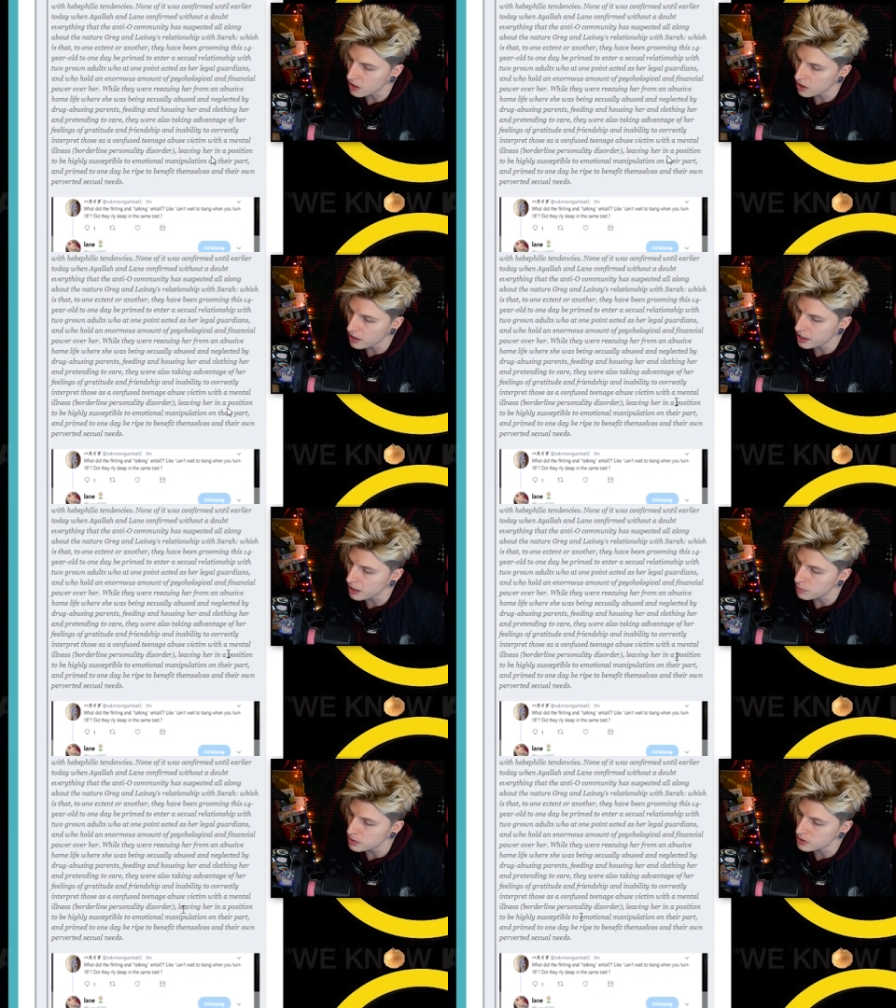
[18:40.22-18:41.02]
her
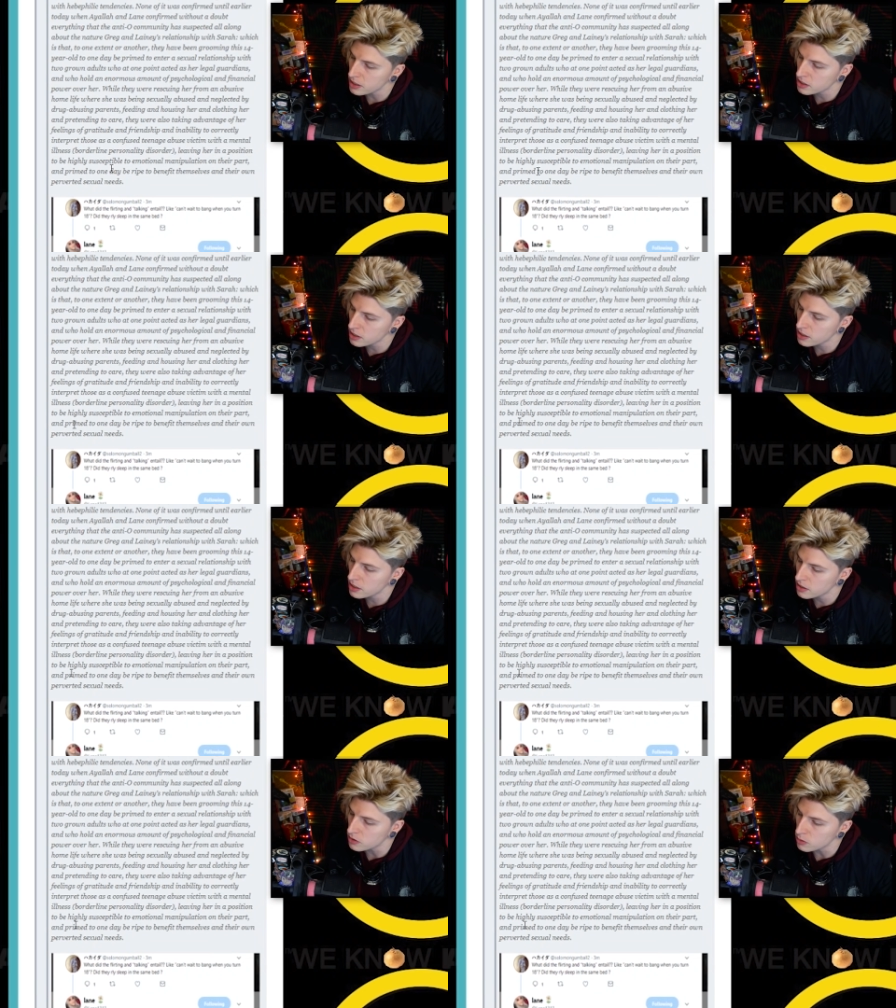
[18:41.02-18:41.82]
in a
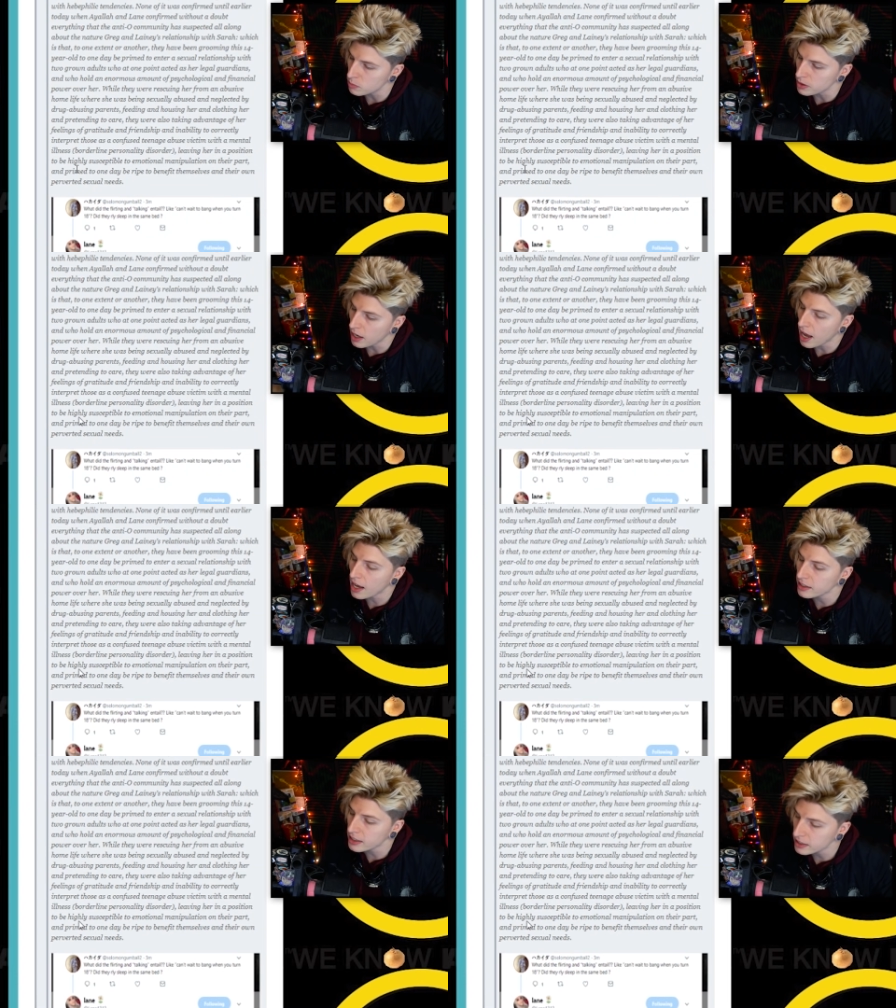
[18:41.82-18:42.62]
position to be
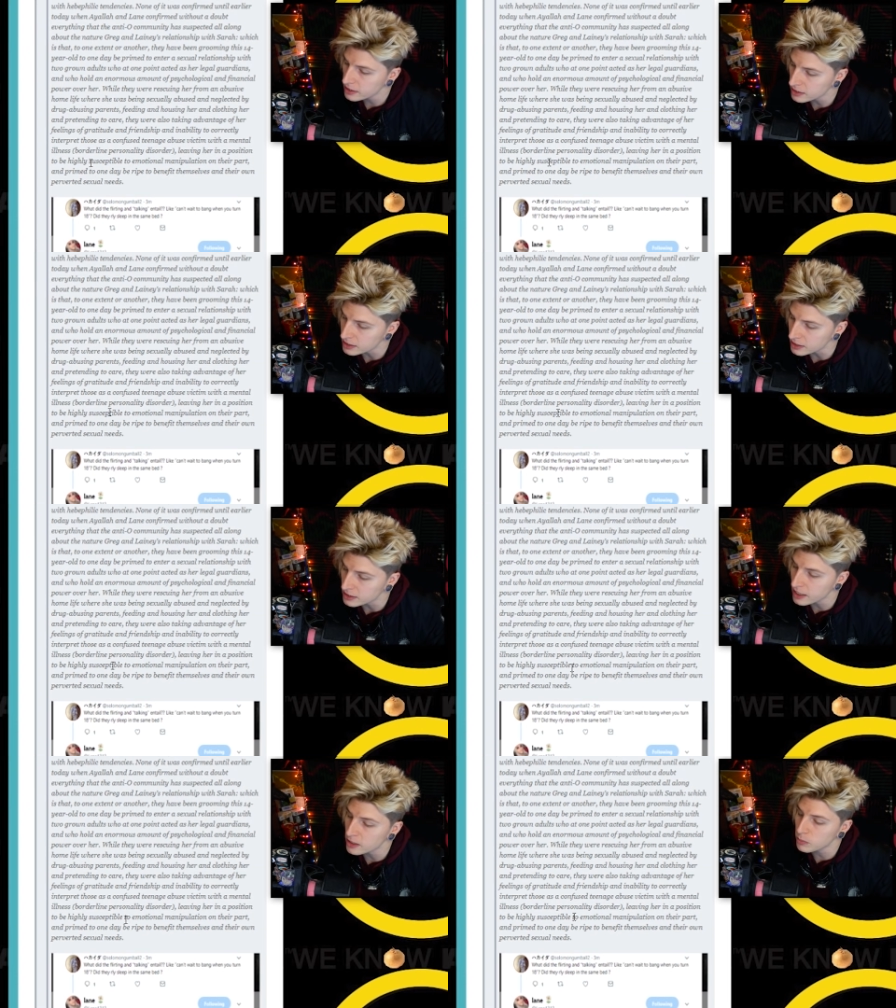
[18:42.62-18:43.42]
highly
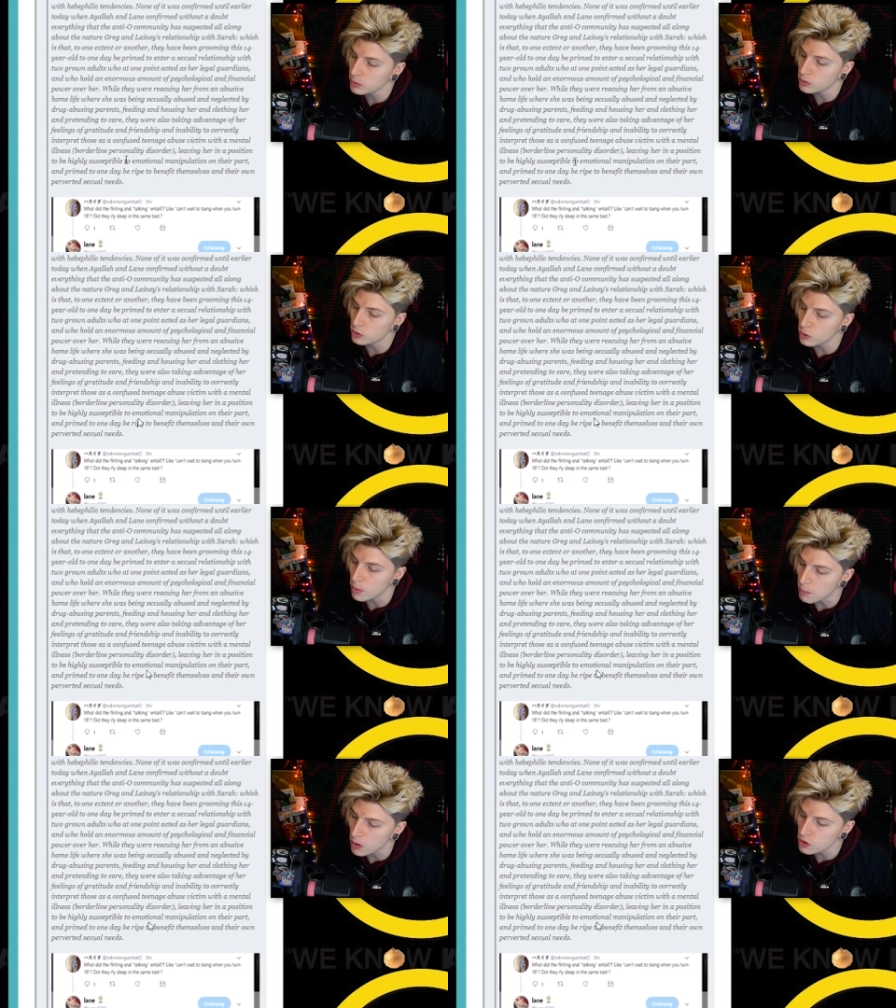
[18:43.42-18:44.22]
susceptible to
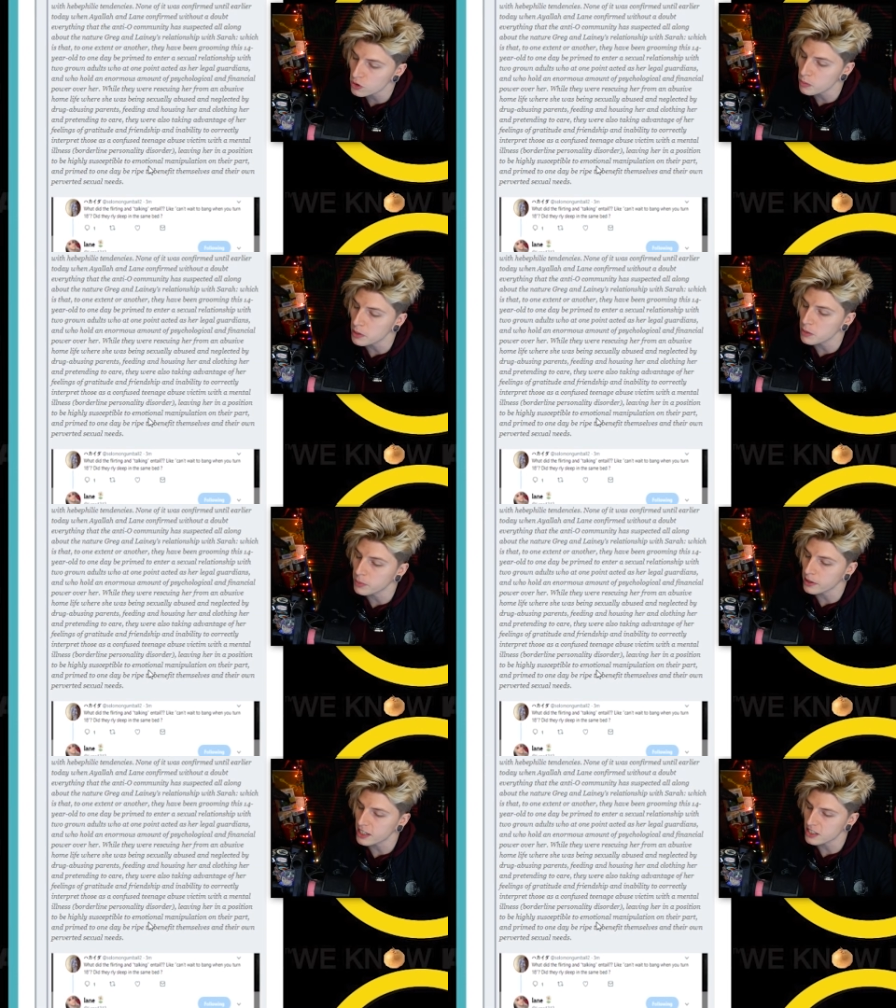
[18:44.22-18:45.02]
emotional
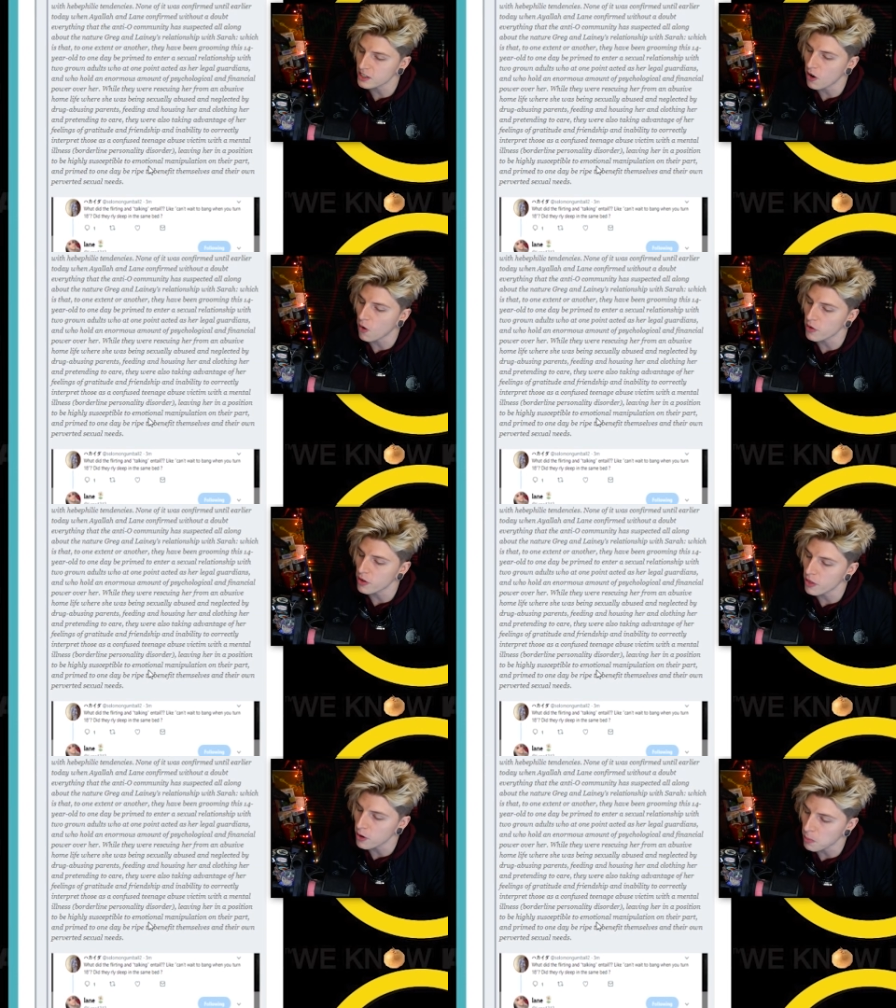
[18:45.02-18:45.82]
manipulation on
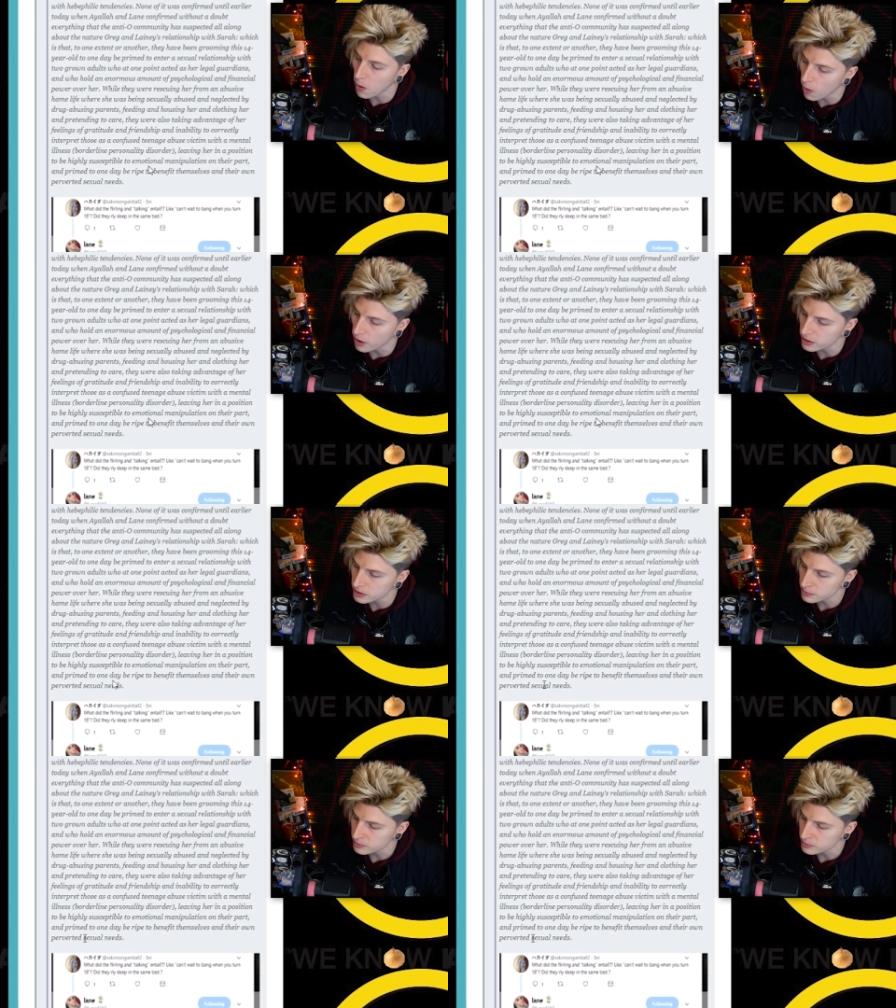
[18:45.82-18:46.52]
their part.